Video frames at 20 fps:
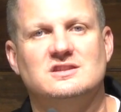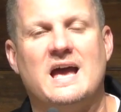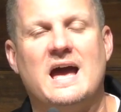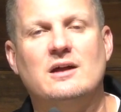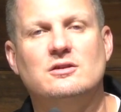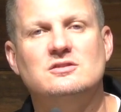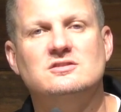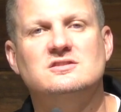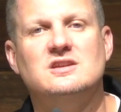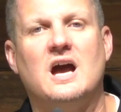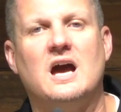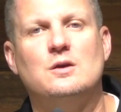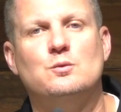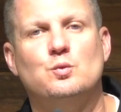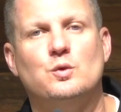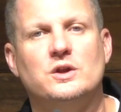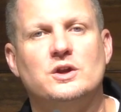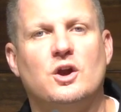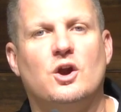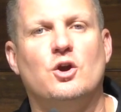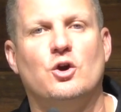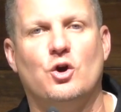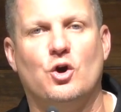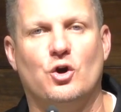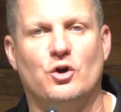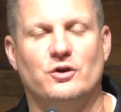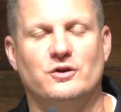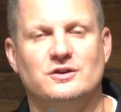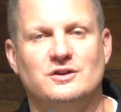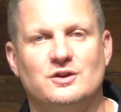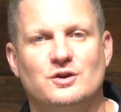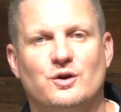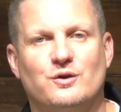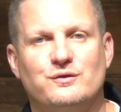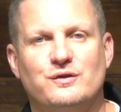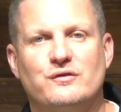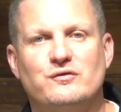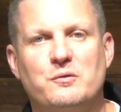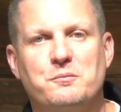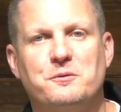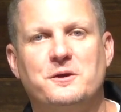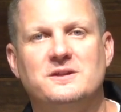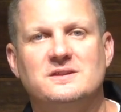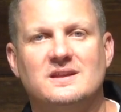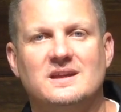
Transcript: How does God win our heart? You know, have you ever played